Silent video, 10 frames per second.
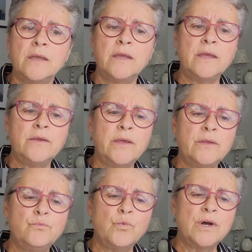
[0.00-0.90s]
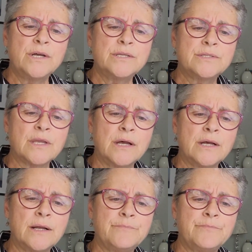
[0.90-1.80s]
it was,
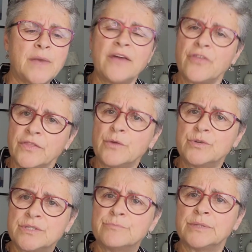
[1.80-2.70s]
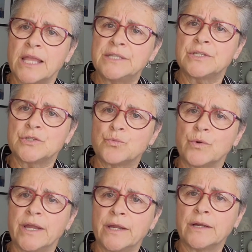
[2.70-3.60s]
I thought there were some places
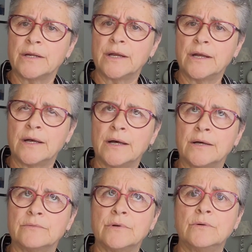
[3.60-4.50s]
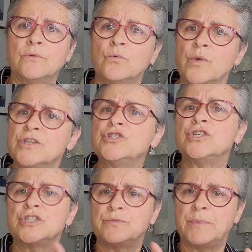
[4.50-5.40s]
where when
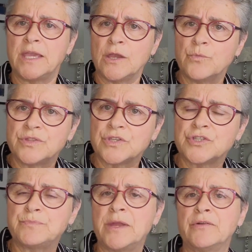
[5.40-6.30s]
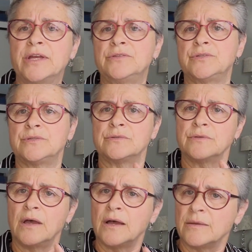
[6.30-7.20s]
she's speaking with the spirits,
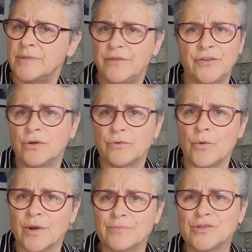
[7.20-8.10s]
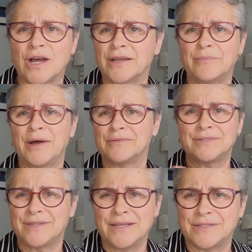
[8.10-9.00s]
and if you don't know what I'm talking
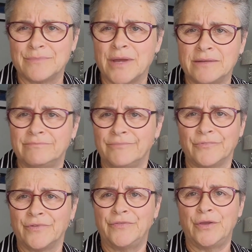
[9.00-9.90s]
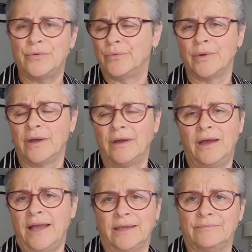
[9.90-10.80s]
about, it's in my review.
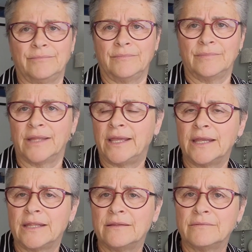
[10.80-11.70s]
I can link it,